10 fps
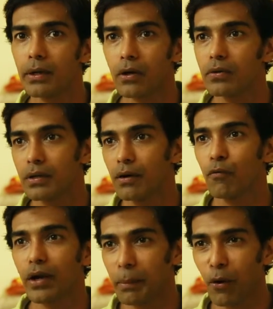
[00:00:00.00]
around
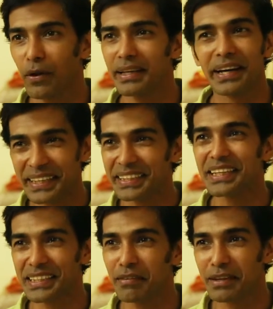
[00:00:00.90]
what I'm calling the Great
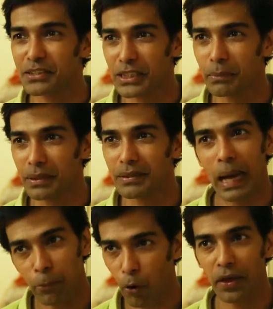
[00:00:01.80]
Indian Travelling Cinema.
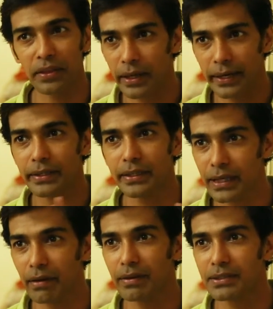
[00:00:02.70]
I'm calling it the Great Indian
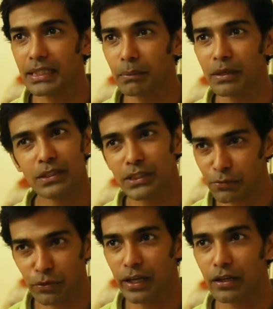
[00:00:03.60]
Travelling Cinema, just
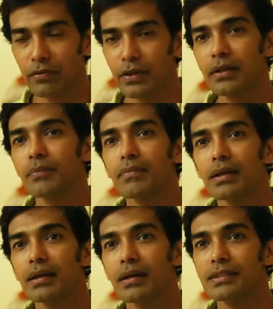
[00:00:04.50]
for the heck of it.
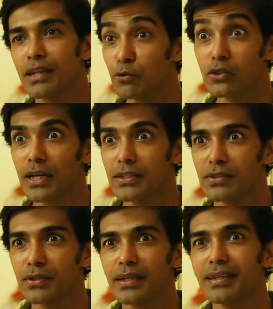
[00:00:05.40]
It sounds
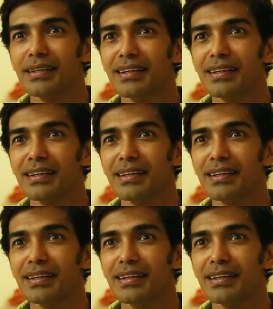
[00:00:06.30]
nice, okay?